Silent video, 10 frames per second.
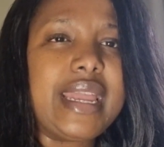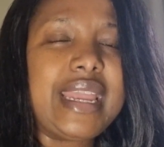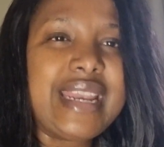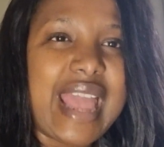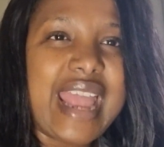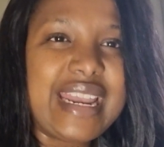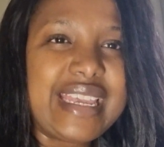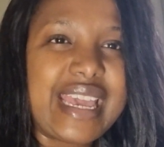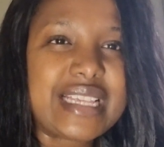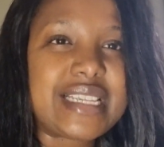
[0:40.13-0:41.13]
in
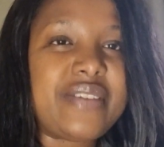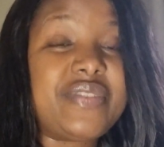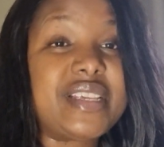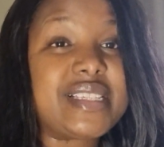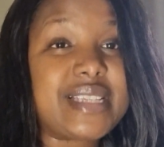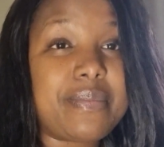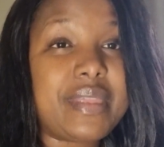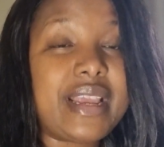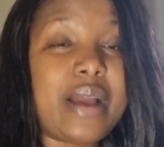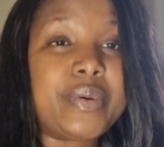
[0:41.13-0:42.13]
any case, if there's
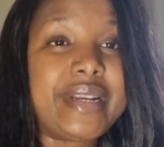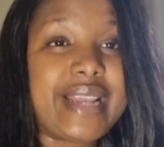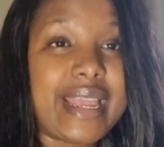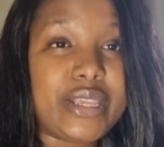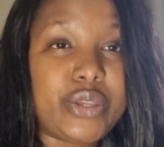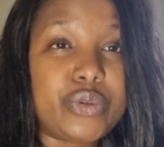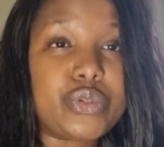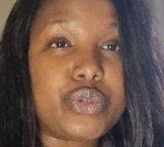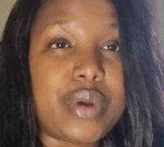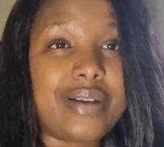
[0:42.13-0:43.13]
something I would like you
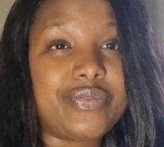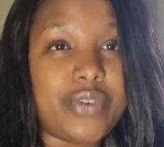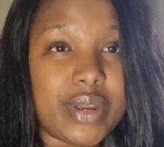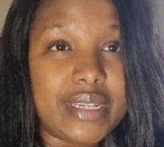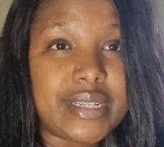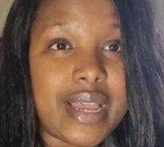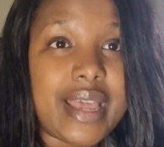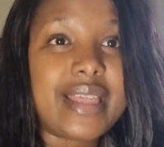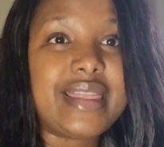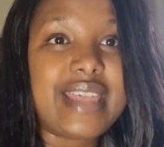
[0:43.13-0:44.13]
to avoid,
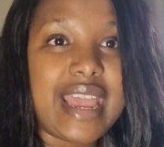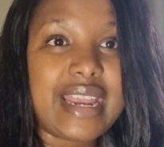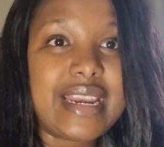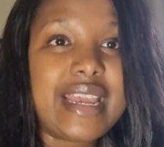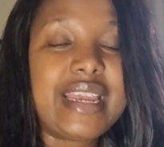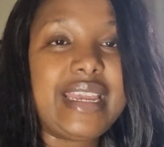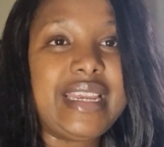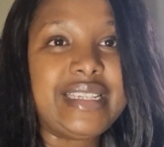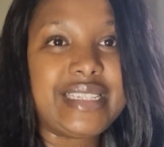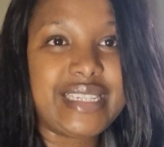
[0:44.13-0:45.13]
then
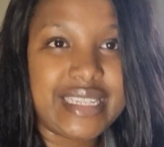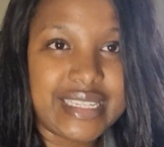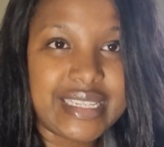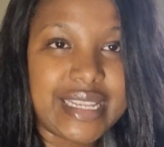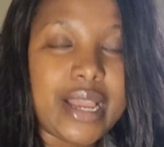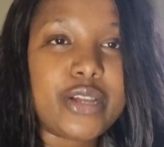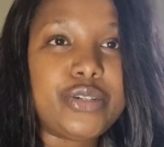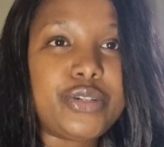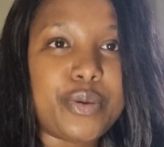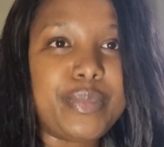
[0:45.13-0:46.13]
it is
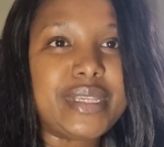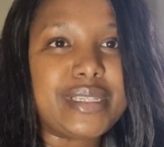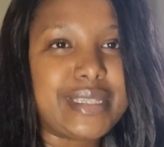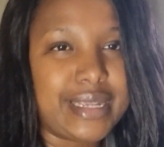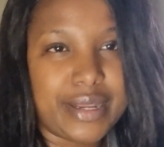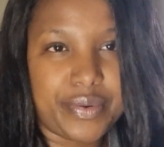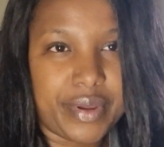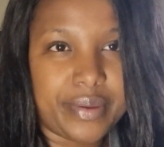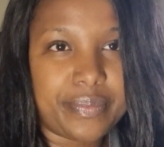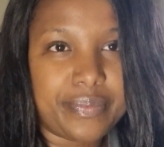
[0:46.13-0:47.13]

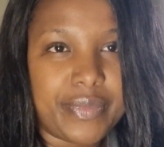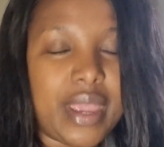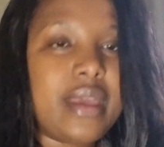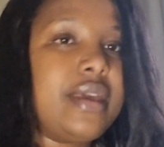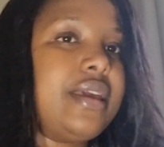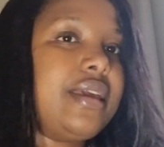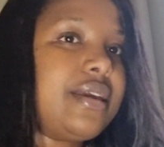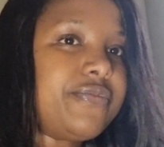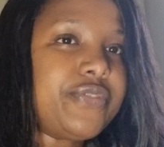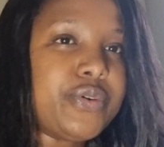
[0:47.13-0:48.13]
domiciliary.
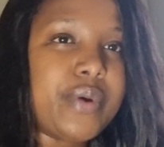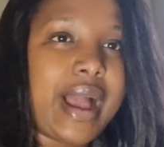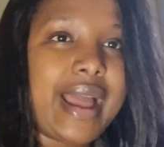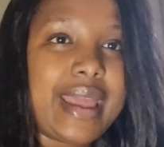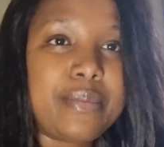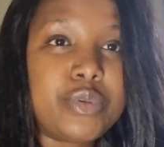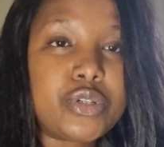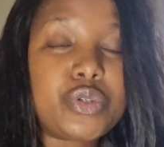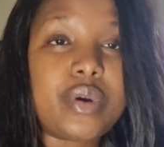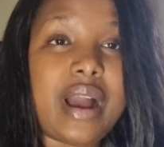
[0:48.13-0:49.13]
If you are able
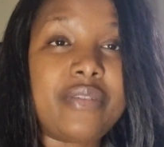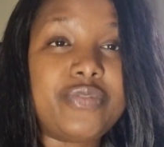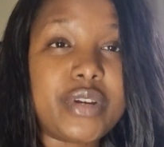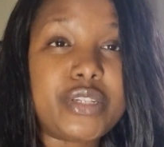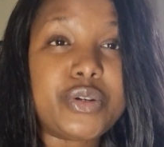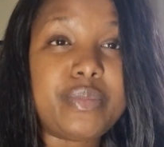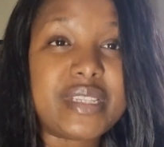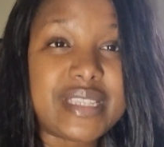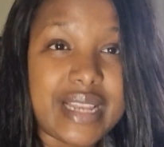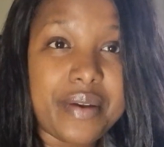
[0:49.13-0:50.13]
to avoid
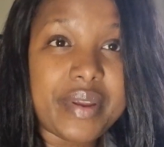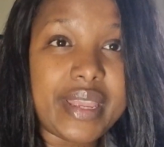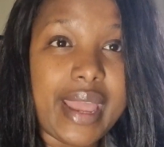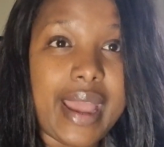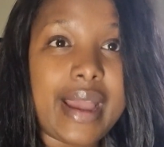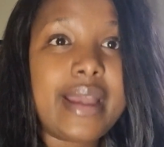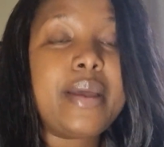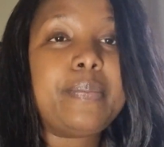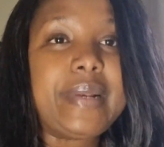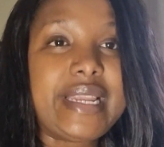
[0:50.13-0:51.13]
domiciliary care,
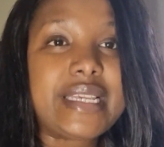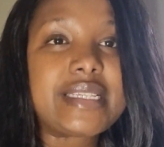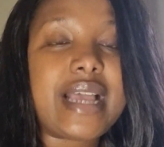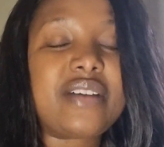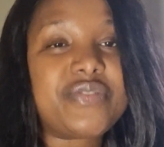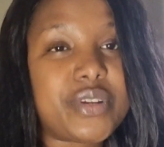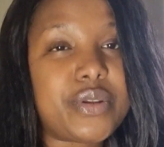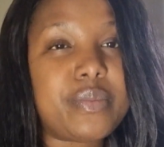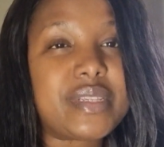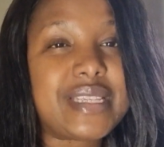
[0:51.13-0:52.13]
please avoid
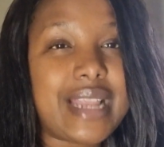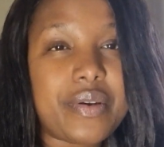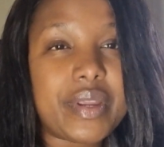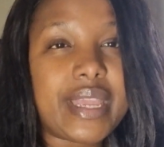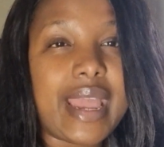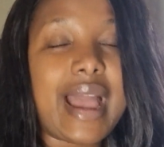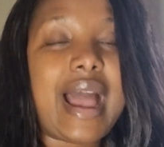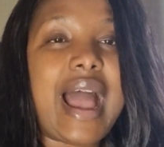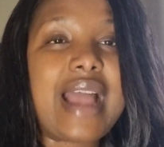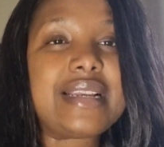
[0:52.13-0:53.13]
domiciliary care,
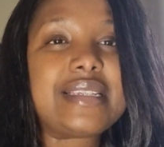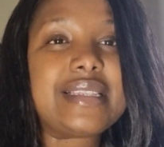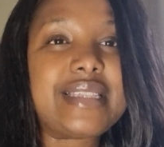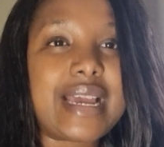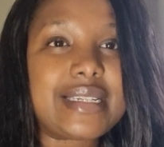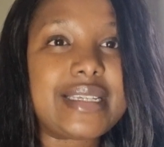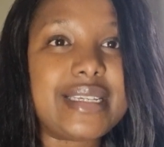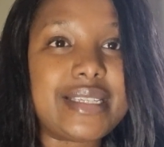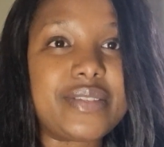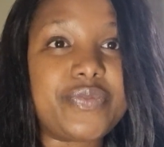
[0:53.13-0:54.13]
and that
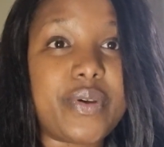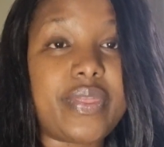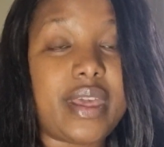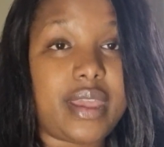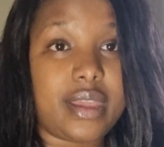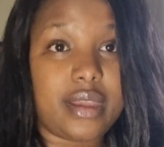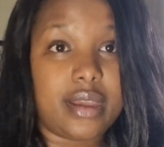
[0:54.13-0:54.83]
is for the,